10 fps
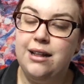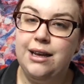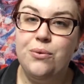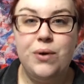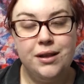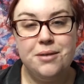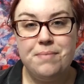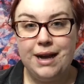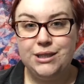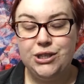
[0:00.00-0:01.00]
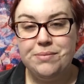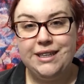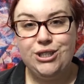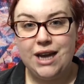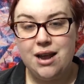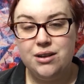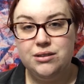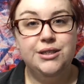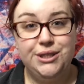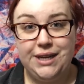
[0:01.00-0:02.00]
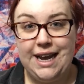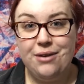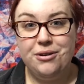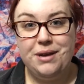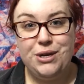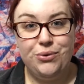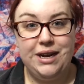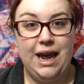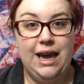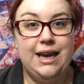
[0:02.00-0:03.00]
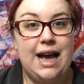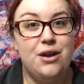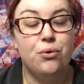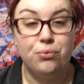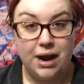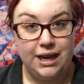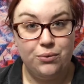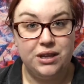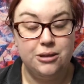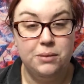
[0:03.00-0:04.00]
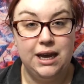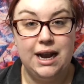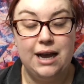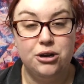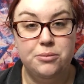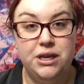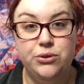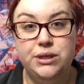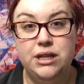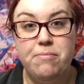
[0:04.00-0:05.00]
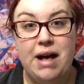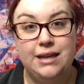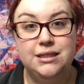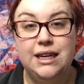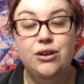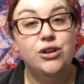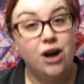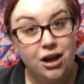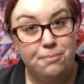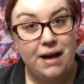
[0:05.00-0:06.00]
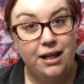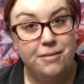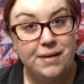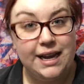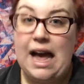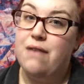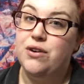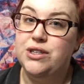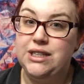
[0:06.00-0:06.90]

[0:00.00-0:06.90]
Molly, welcome back to my channel. Today I'm going to be doing a get ready with me and I'm going to be using the Pastel Goth palette by Kat Von